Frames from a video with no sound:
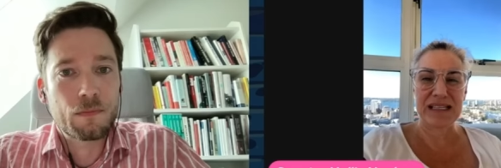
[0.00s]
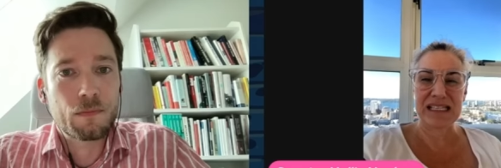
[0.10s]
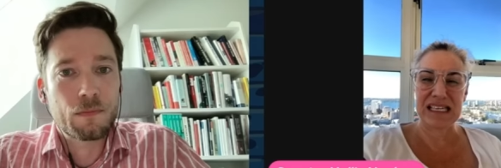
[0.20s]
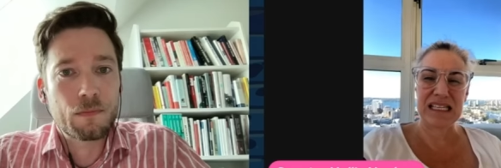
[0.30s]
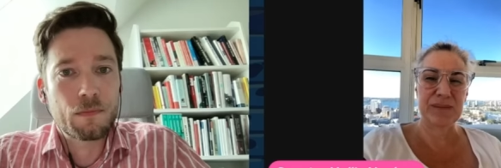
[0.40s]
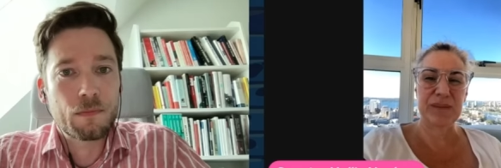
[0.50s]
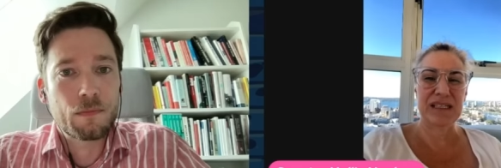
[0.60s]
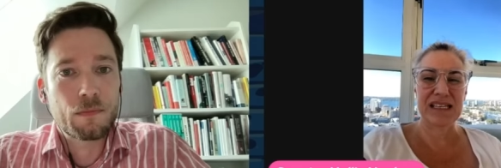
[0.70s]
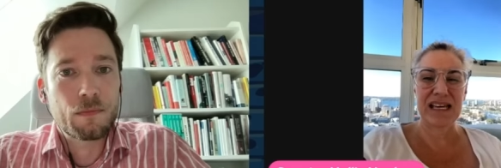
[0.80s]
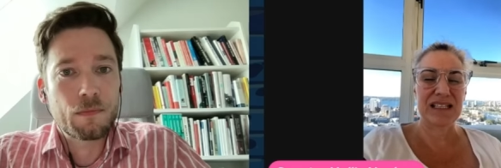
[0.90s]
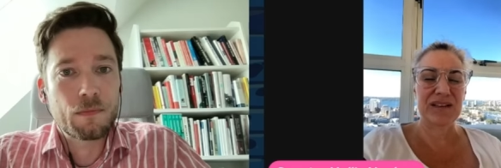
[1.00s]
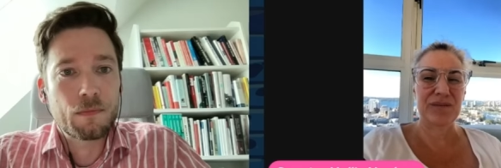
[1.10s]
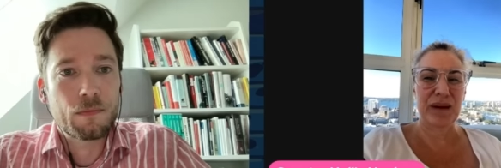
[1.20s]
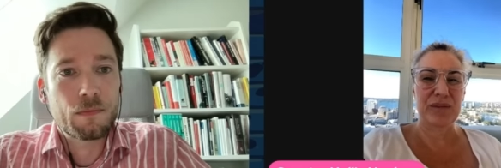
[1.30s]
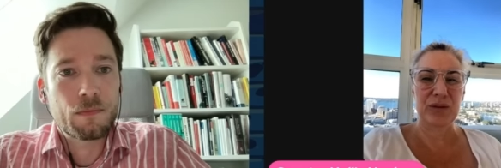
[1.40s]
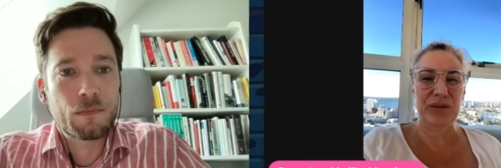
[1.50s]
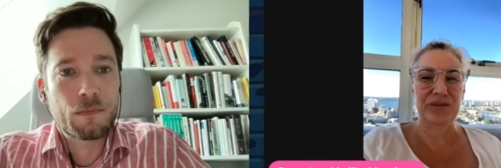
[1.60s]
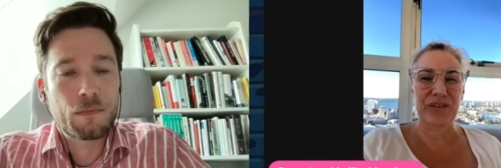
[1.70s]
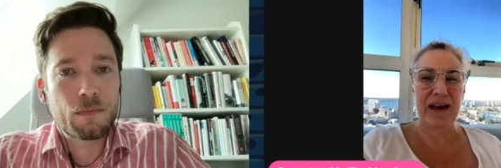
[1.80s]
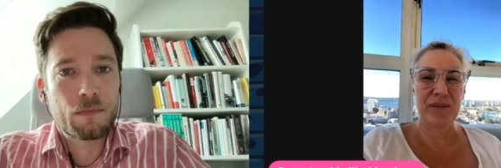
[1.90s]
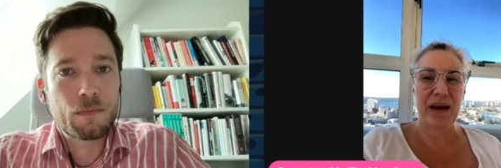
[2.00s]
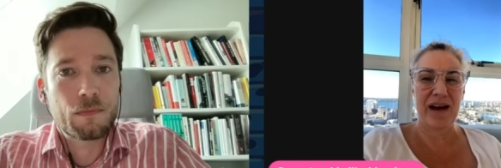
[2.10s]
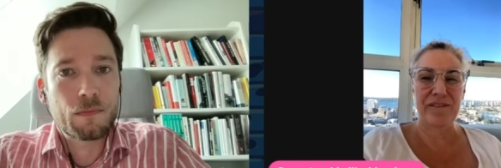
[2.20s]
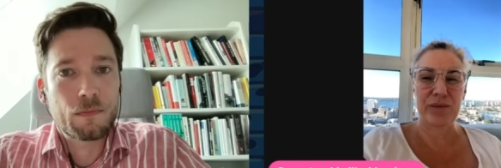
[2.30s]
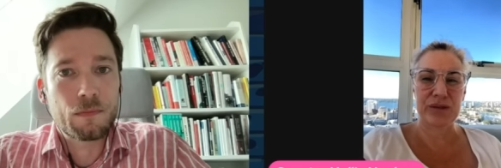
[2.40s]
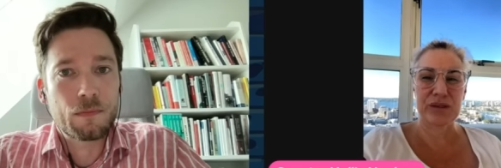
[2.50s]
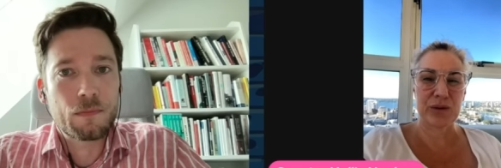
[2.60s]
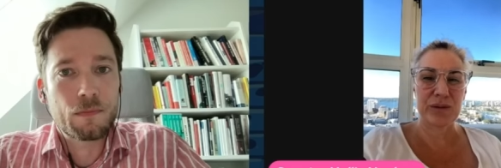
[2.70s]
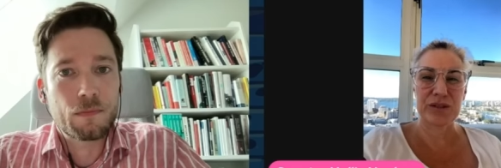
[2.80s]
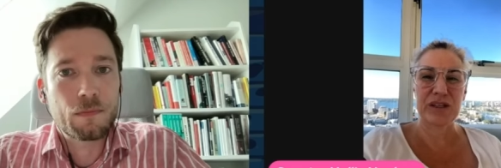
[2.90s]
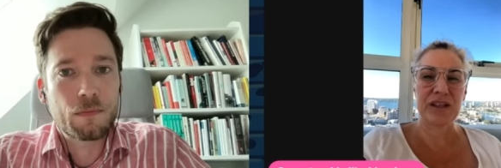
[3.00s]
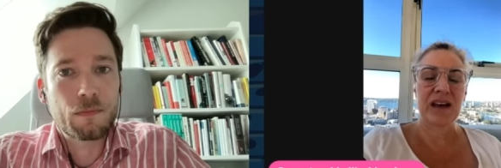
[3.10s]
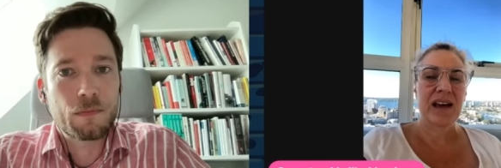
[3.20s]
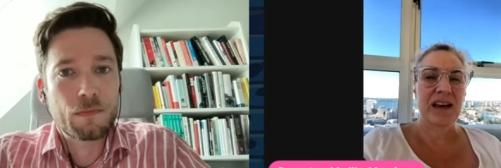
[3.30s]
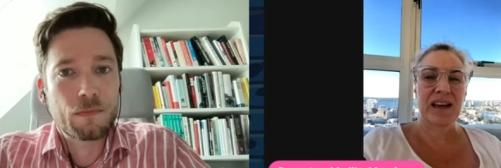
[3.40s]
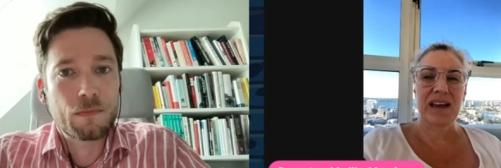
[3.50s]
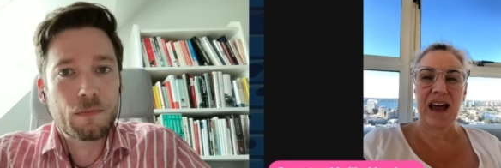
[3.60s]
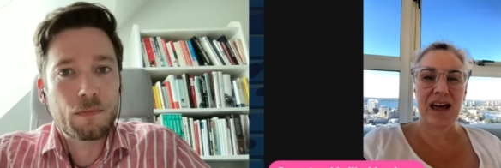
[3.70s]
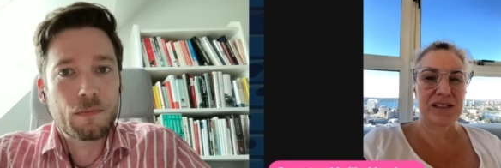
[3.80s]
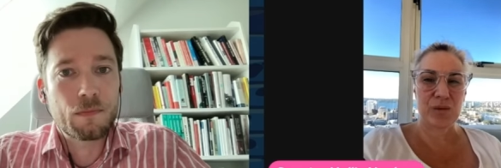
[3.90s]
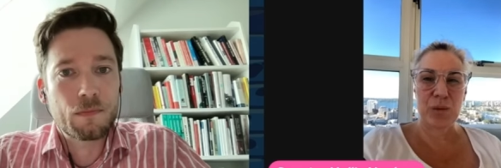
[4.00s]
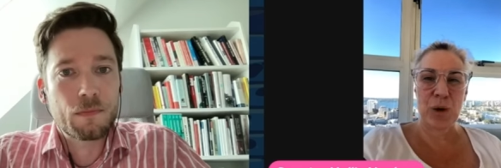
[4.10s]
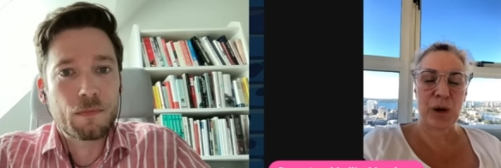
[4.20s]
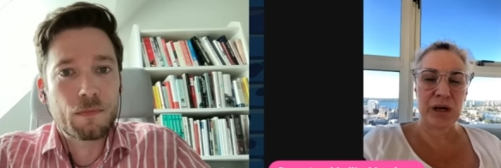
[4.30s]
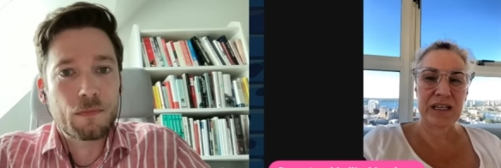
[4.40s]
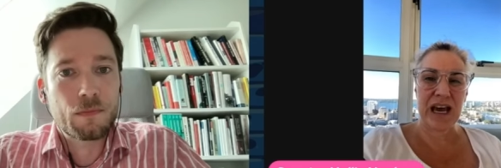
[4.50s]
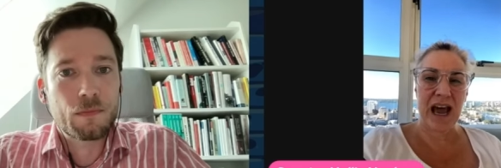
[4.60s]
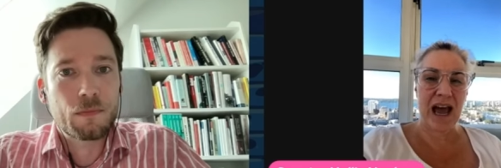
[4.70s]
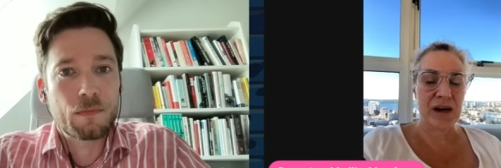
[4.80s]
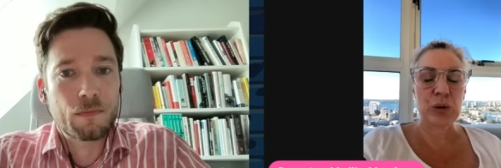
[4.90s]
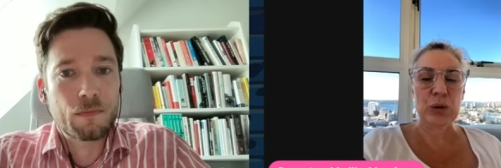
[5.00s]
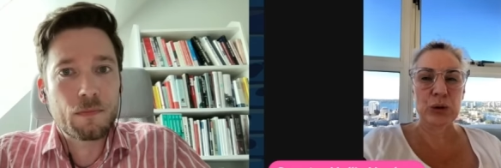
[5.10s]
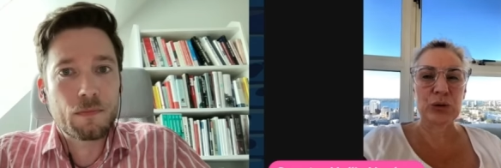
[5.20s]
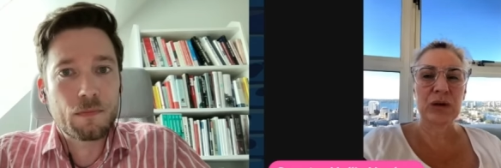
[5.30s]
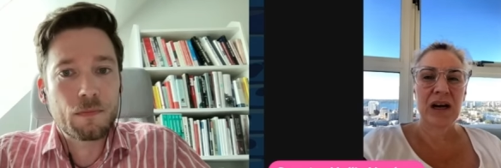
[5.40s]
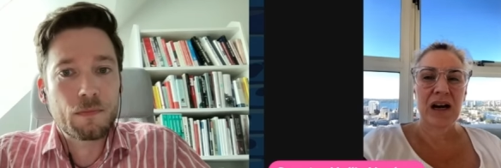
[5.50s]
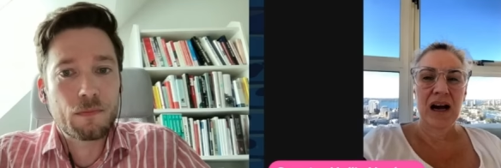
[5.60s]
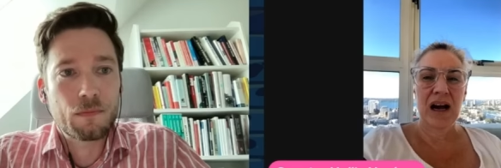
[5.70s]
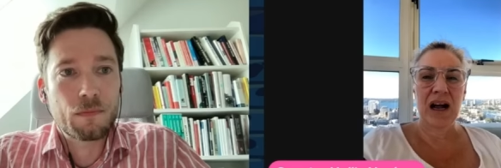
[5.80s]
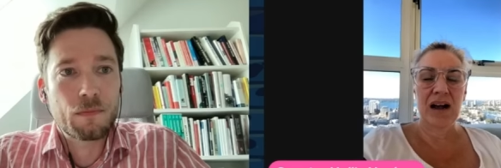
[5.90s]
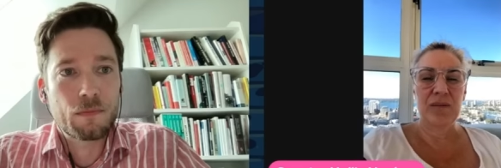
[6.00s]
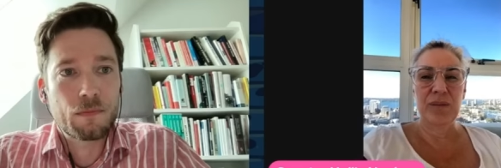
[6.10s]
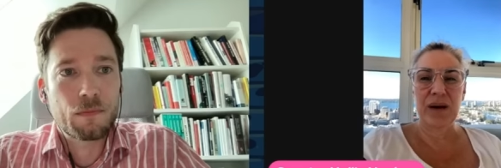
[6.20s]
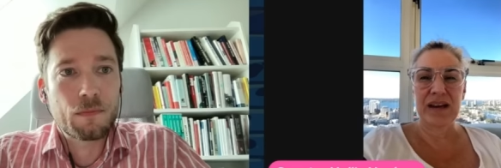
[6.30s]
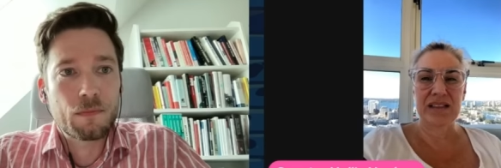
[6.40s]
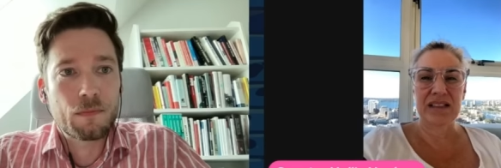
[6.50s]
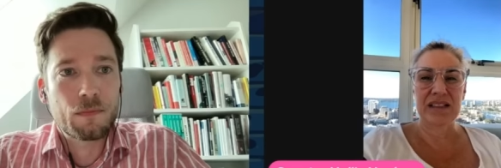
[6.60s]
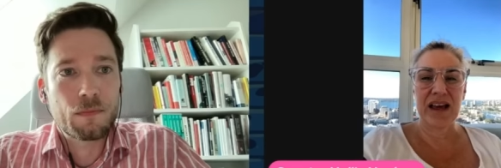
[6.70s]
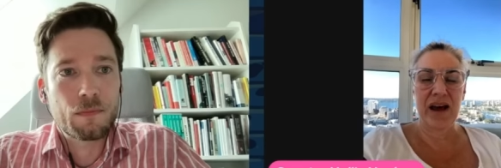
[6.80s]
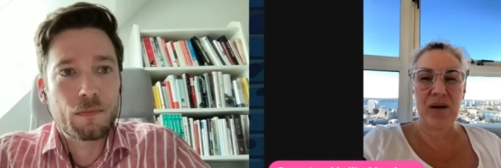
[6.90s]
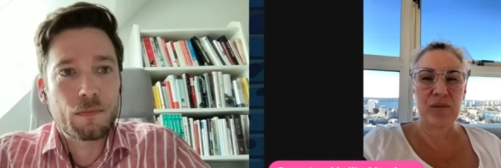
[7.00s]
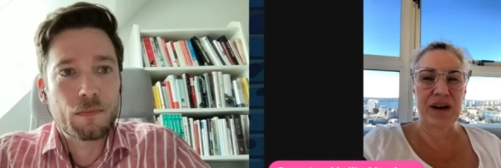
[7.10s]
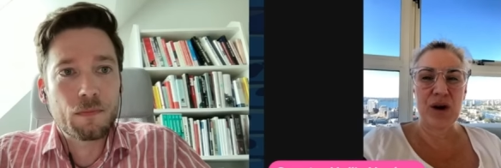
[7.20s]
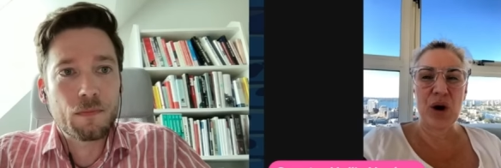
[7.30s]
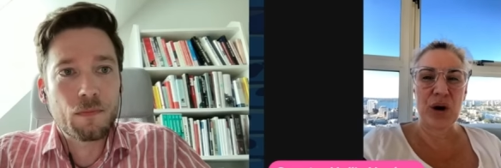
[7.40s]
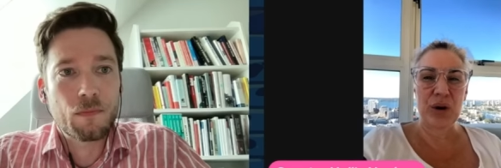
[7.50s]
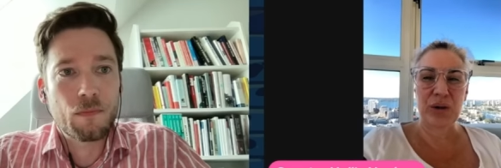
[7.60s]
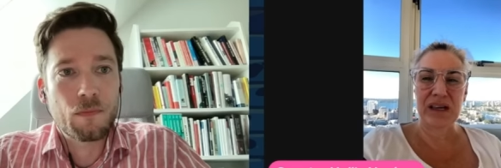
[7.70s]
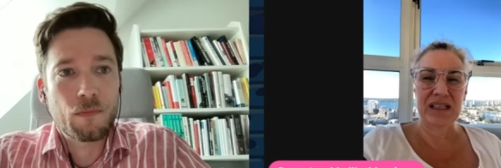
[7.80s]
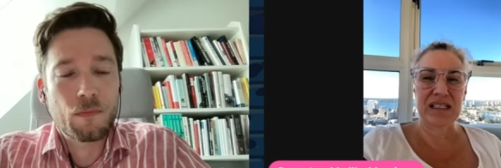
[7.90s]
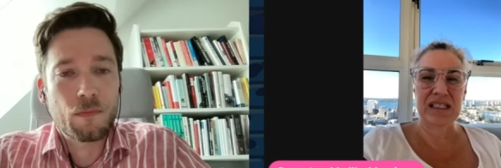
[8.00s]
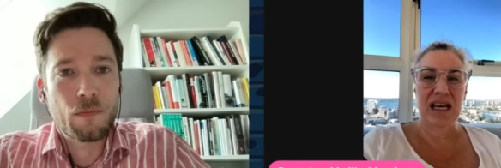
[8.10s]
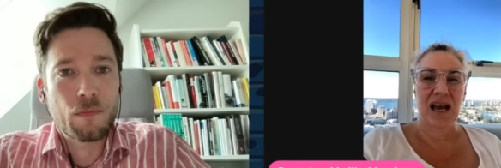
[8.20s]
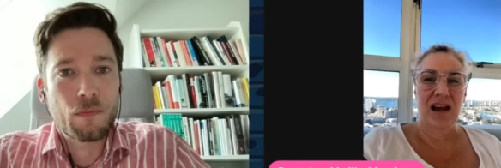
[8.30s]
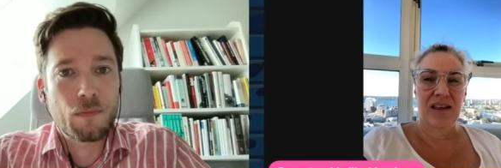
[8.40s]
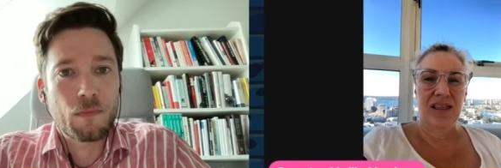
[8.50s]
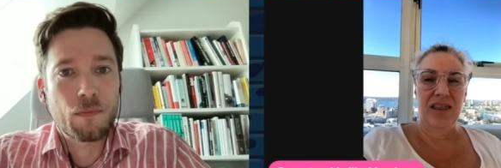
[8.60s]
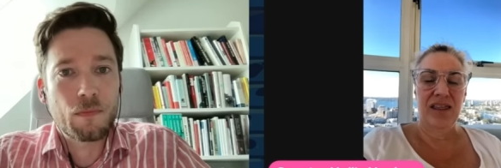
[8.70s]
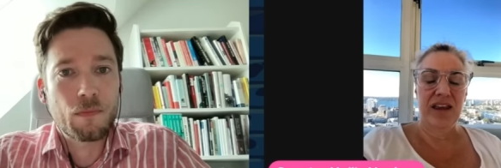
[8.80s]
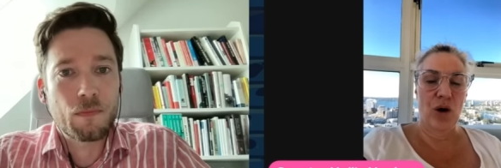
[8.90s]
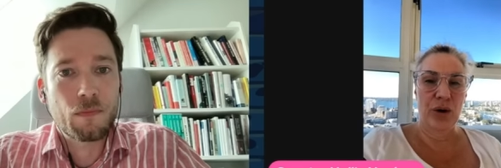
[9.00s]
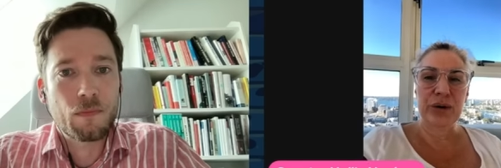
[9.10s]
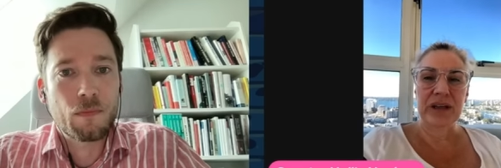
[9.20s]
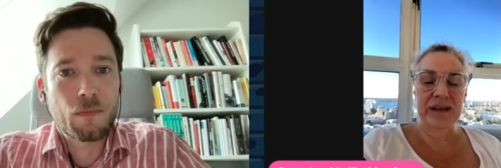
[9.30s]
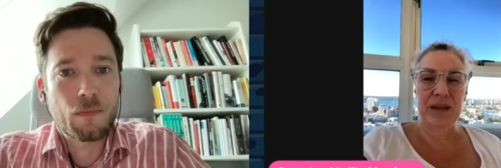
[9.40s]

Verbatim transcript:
Speaker 1: 6% of people that vape have a prescription. It hasn't worked at all. Uh, but it's, and we know it's the only